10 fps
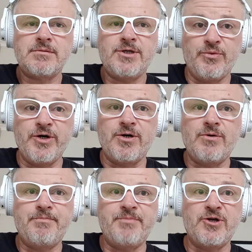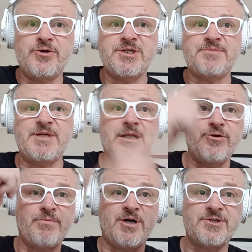You will, but it'll just be the
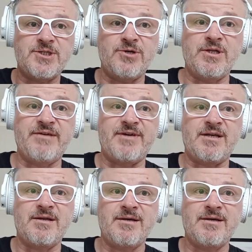little box that you live in.